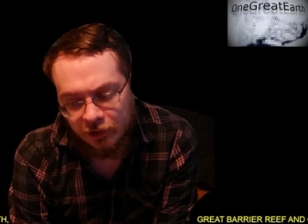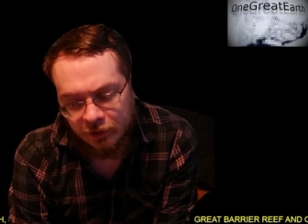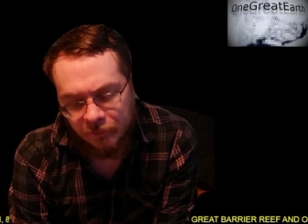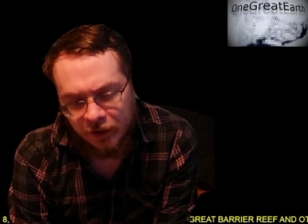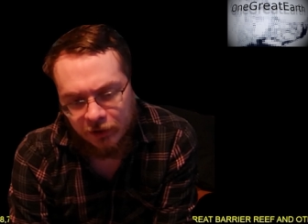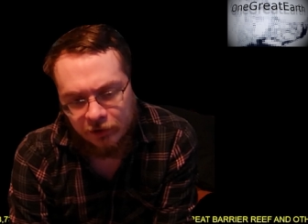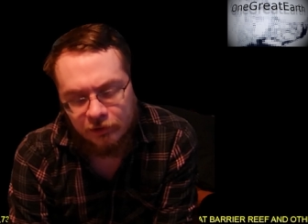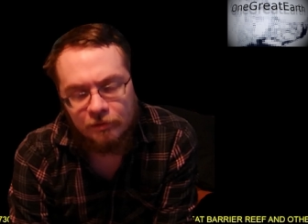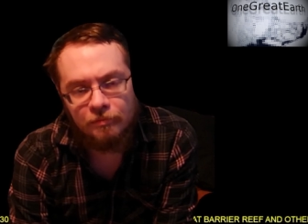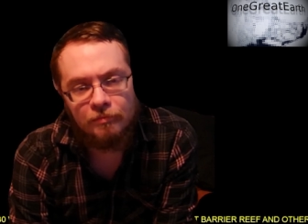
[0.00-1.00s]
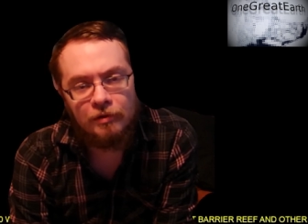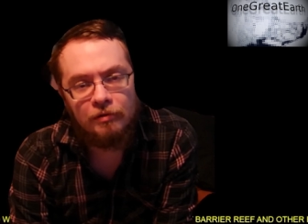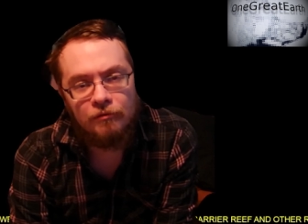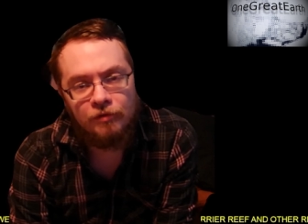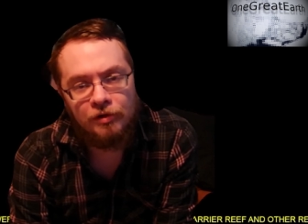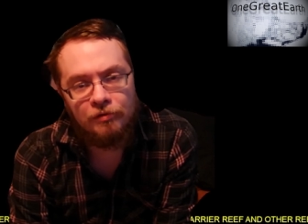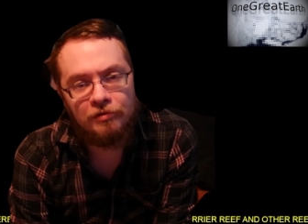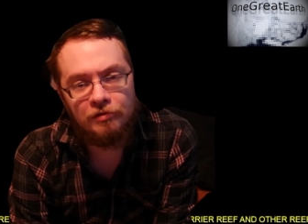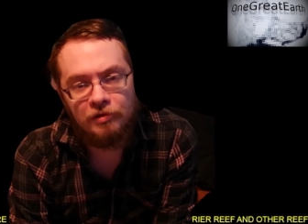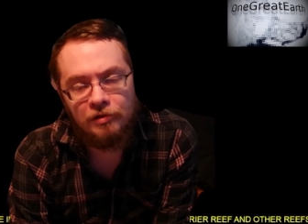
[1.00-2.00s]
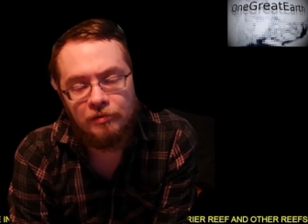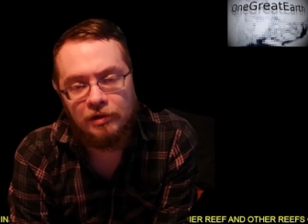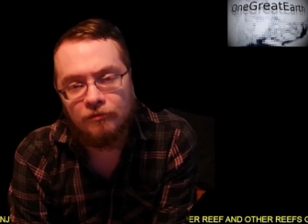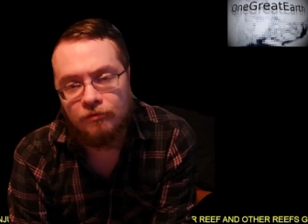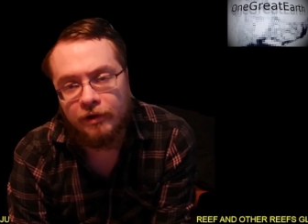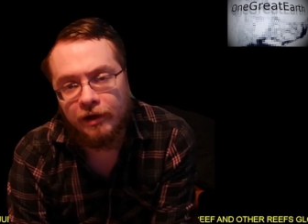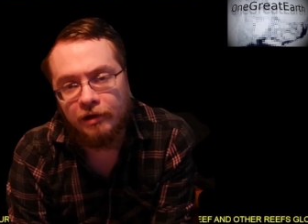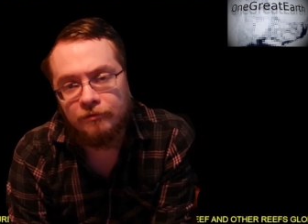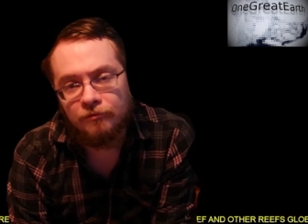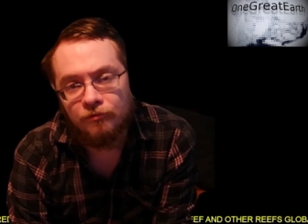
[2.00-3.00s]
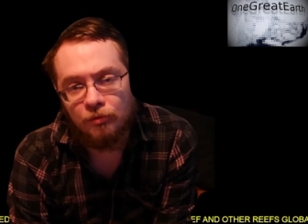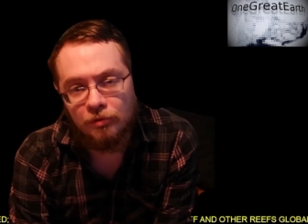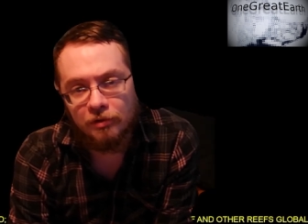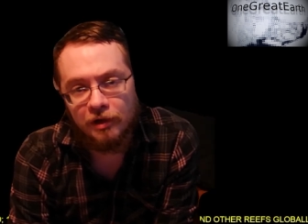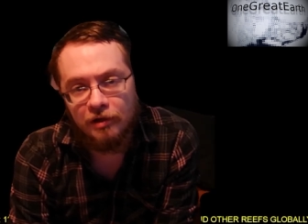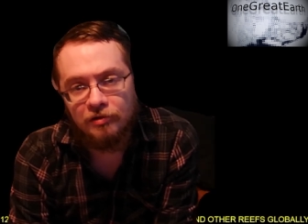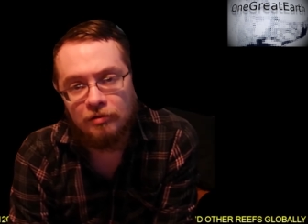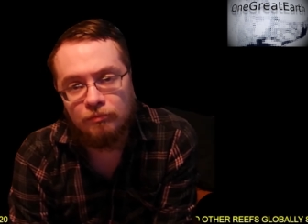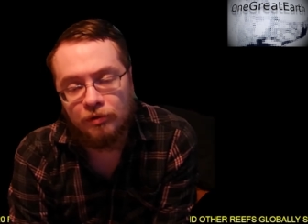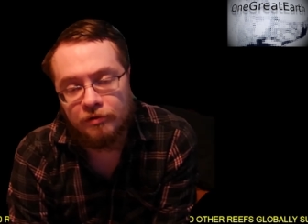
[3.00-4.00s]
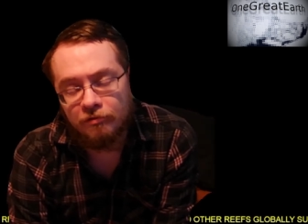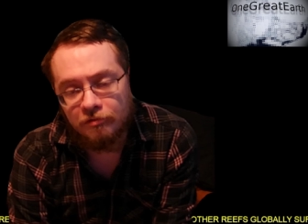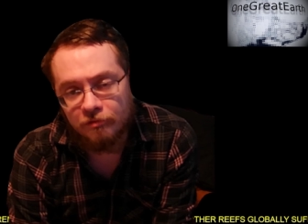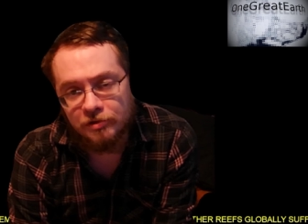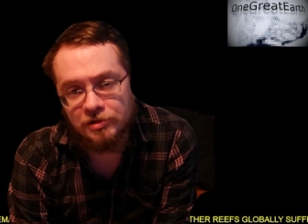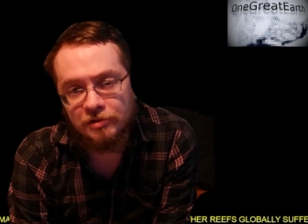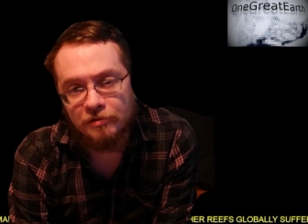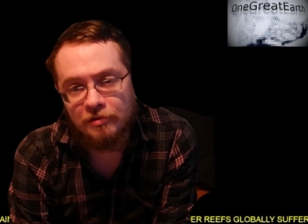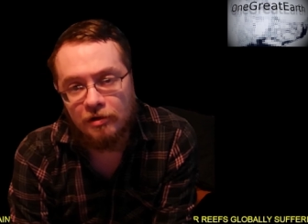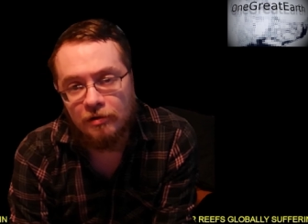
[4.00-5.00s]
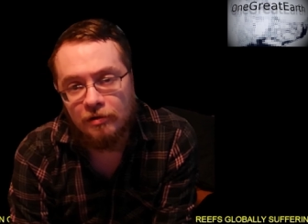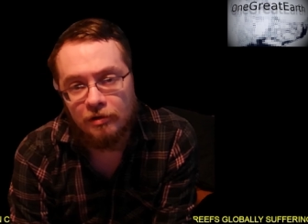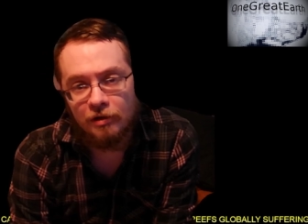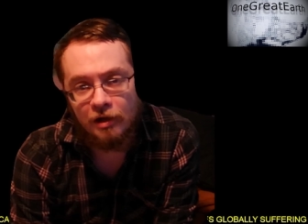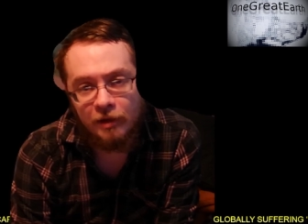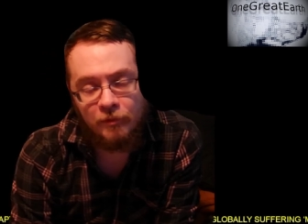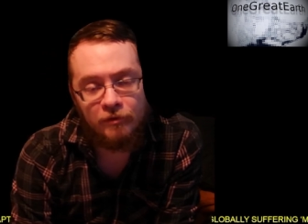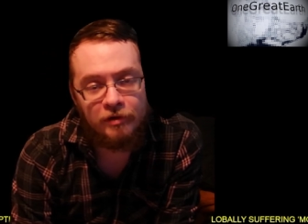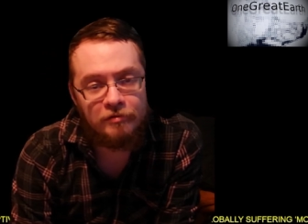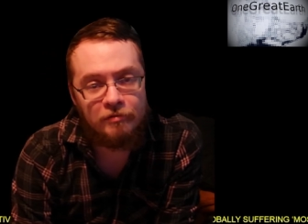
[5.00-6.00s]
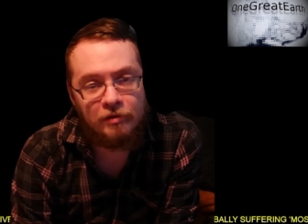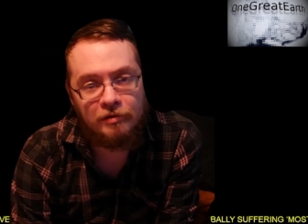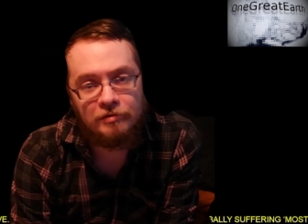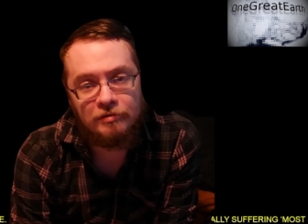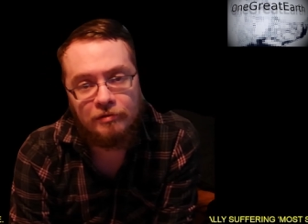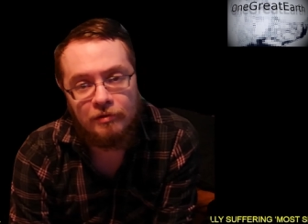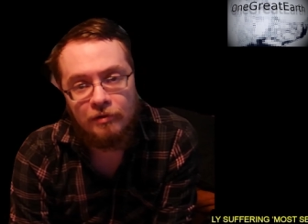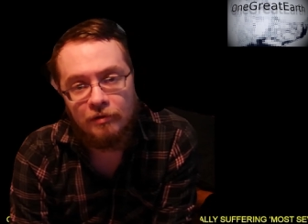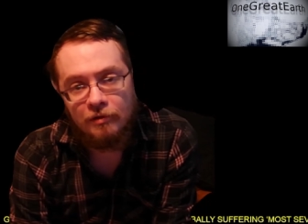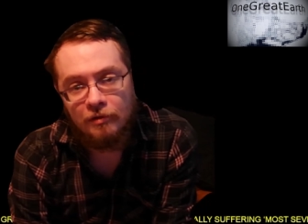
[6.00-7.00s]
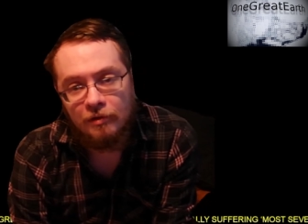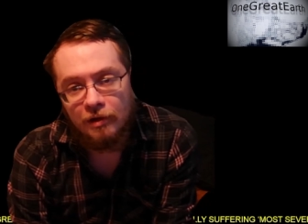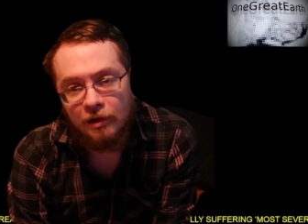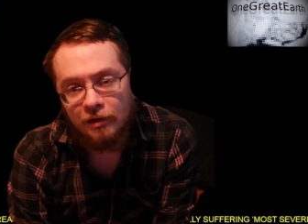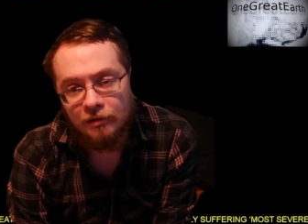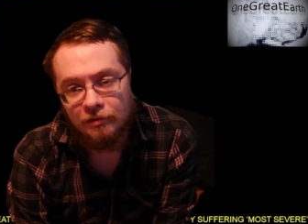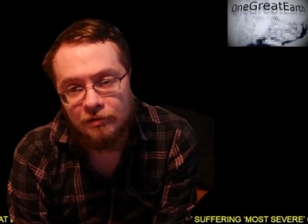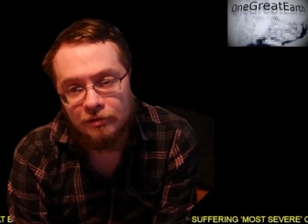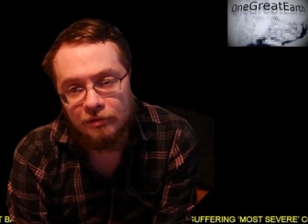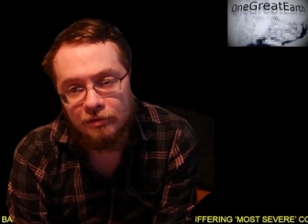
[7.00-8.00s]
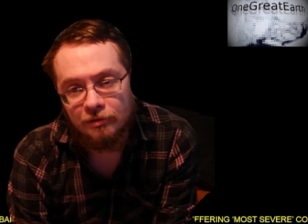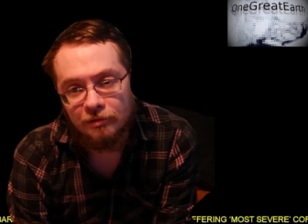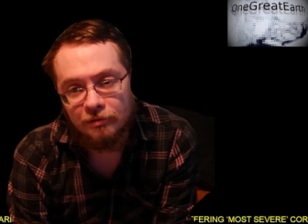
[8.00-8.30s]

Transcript: my videos continue to get flagged for 18 plus restrictions. They get copyright strikes, and uh,